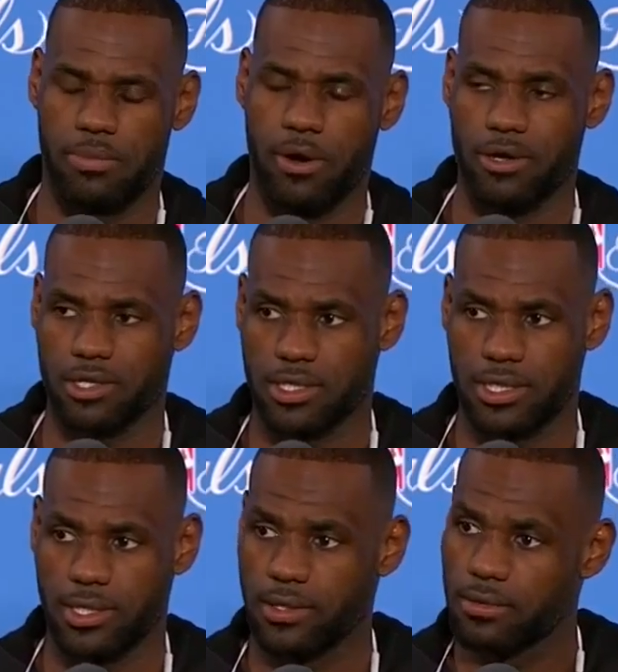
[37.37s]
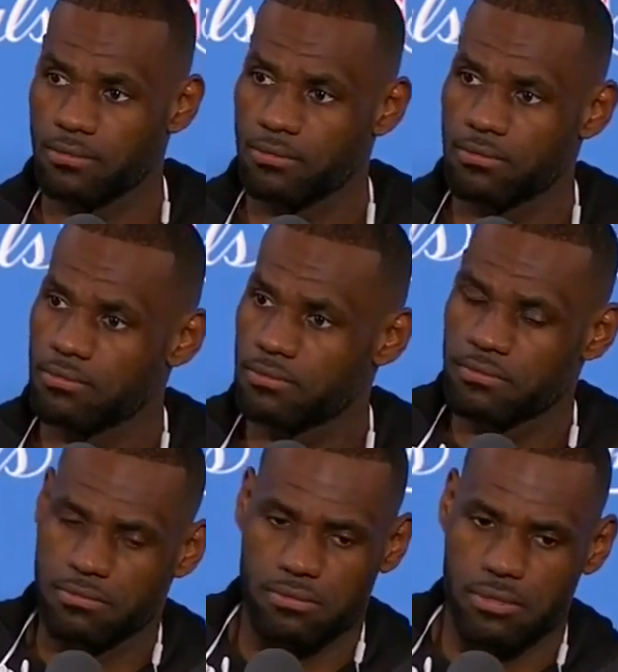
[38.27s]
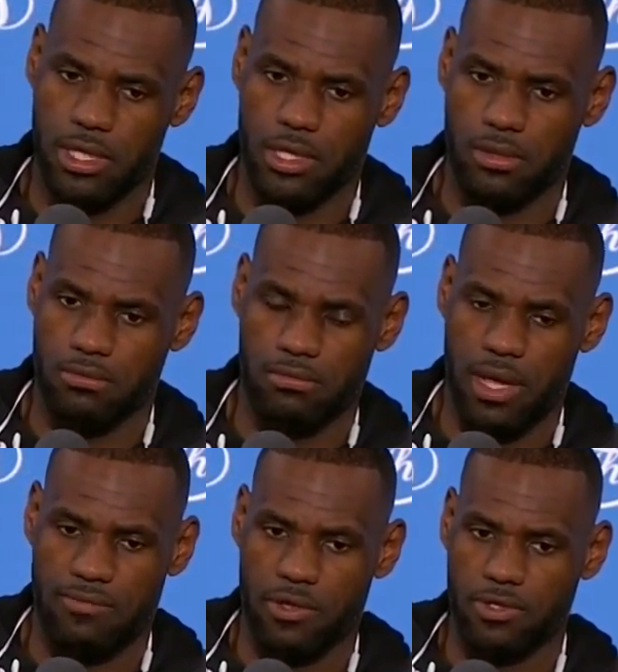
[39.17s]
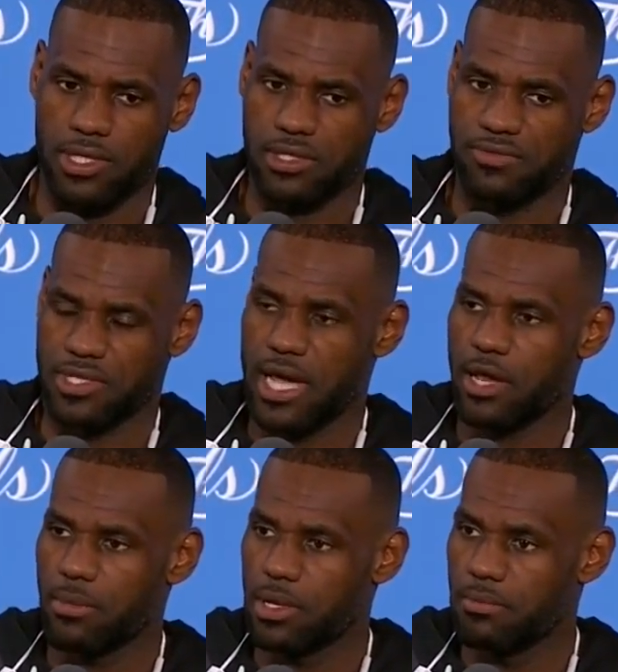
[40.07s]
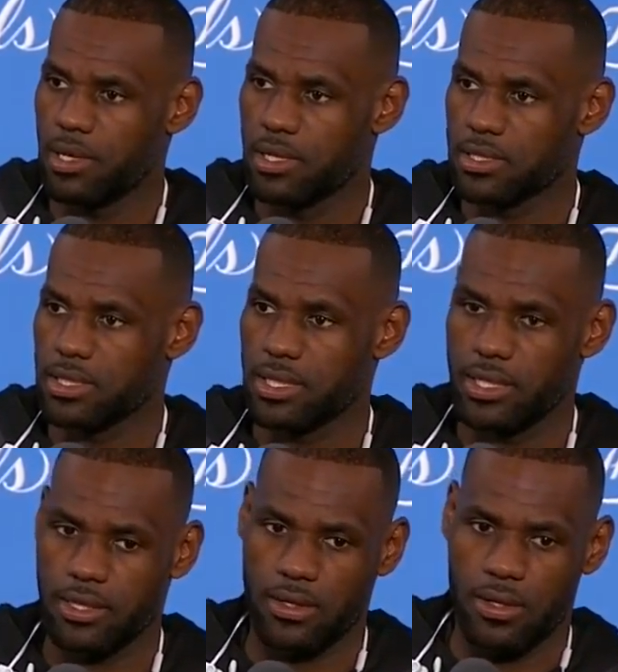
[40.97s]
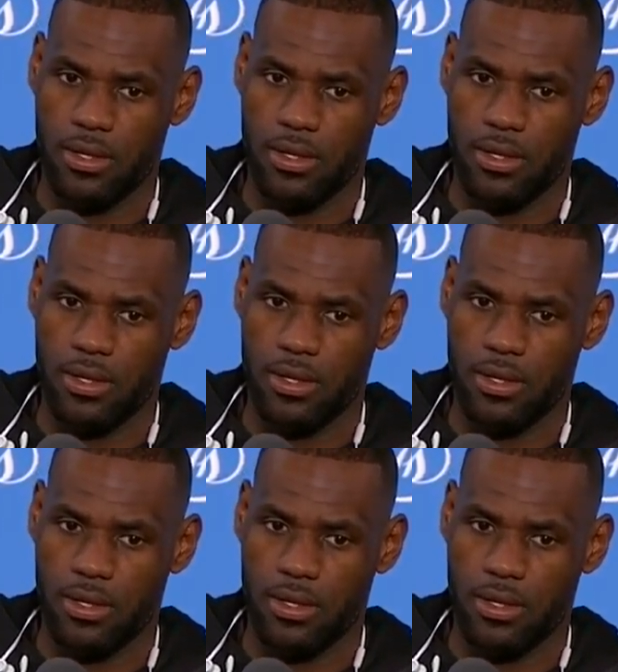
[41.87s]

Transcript: a part of this league. Um, I have no sense of entitlement to be in this league.